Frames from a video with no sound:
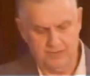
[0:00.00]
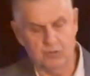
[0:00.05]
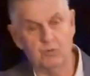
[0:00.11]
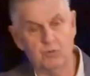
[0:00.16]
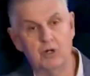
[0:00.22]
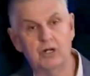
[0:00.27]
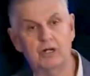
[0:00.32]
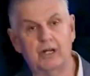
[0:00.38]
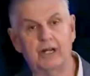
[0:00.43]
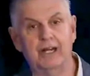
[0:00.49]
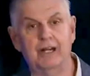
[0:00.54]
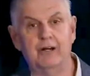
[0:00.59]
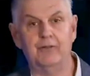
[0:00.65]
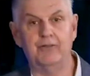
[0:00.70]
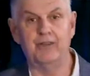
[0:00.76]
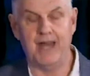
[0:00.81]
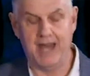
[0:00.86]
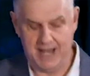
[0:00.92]
Work,
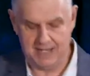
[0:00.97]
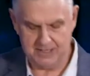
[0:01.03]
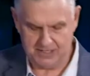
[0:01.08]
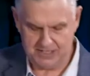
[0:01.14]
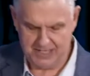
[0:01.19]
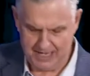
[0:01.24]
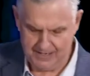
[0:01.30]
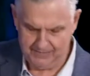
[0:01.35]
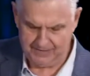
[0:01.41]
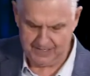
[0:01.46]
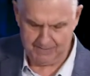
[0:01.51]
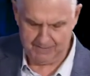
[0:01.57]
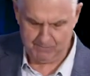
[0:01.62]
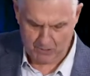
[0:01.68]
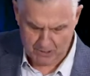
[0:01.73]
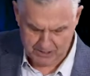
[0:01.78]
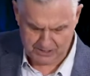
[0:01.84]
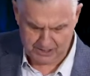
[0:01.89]
Health and Safety
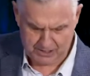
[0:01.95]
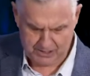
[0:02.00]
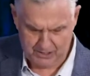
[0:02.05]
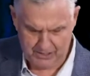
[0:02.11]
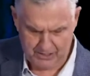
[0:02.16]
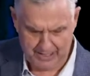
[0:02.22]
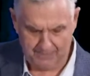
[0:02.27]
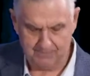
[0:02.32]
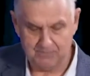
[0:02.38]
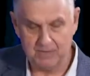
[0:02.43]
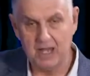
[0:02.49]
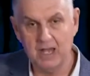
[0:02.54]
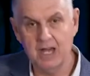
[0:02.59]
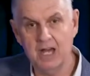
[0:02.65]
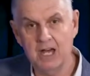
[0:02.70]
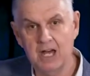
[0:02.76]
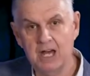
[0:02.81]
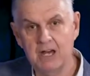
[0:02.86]
Prosecutor.
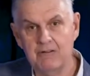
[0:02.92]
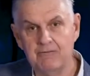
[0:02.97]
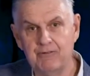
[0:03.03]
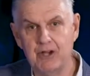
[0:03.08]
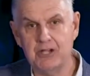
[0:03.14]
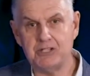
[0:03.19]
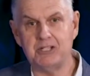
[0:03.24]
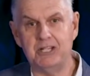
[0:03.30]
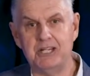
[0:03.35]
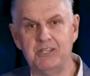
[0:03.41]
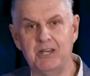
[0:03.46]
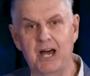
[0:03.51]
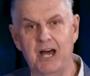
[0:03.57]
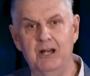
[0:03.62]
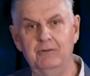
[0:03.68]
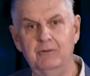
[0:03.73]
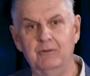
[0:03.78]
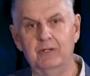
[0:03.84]
Firstly,
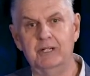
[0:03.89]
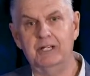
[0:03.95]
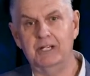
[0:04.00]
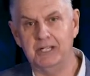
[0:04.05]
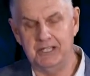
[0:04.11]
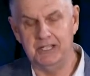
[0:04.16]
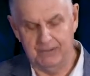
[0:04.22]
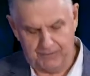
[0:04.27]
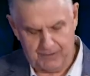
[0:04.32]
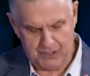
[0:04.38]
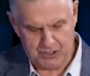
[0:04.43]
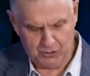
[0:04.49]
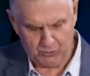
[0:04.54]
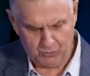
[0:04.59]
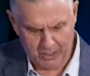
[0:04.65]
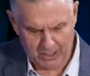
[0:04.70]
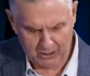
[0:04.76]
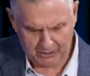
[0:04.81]
though, we need an
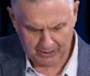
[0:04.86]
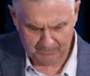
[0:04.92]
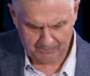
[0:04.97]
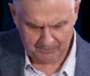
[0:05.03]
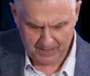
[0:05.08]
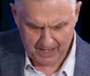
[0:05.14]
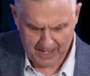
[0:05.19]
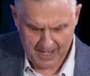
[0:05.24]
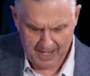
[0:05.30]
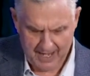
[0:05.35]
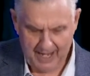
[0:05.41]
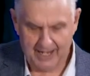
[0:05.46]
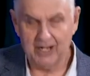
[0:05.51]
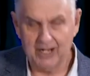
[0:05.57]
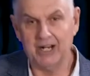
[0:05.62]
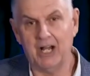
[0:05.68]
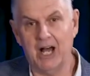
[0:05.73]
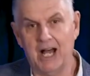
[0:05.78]
official welcome,
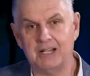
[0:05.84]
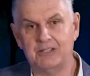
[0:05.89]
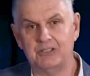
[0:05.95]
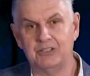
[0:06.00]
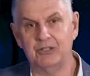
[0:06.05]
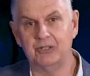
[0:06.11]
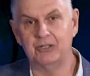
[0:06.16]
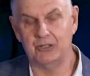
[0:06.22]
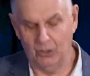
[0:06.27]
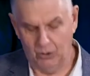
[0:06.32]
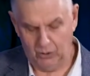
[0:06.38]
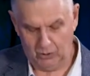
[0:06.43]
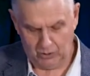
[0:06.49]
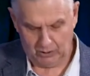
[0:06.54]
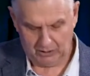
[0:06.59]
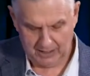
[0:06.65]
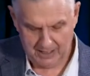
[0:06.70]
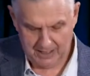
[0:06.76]
and I'd like to
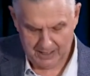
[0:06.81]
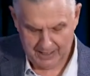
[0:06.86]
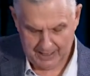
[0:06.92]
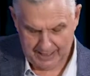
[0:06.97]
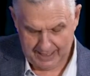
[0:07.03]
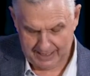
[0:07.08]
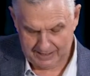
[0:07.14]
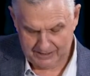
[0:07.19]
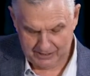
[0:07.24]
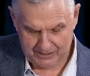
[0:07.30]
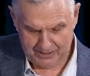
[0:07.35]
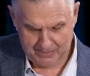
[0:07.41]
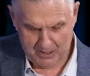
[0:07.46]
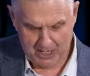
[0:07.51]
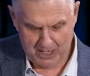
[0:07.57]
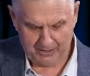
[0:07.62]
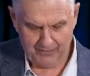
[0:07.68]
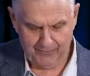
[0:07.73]
call to the
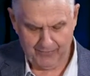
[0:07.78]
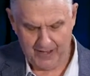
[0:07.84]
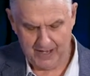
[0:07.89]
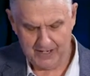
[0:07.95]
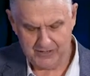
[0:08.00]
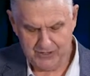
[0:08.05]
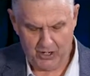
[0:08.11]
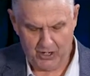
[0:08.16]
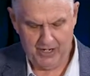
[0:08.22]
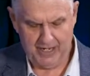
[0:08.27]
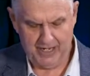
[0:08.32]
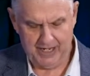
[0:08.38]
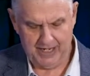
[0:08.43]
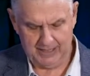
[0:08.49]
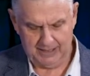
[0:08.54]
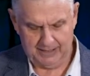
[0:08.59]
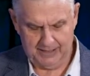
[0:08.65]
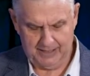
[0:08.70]
microphone Donna
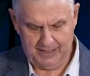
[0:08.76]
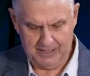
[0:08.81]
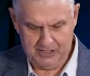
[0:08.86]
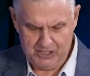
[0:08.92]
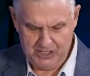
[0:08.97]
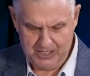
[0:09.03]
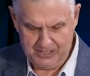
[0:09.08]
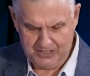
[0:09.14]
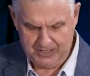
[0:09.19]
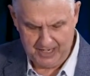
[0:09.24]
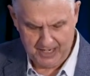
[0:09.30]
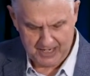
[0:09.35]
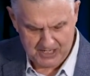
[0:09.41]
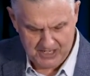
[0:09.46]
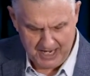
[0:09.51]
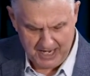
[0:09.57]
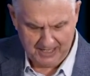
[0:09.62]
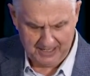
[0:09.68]
Heelan, and she's the
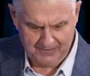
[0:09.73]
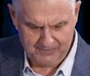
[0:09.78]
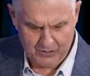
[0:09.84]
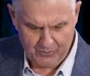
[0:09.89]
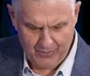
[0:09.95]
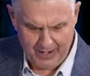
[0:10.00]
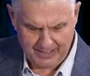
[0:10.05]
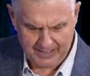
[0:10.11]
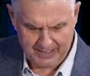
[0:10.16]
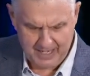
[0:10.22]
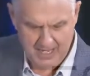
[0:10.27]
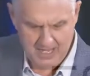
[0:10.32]
Executive Director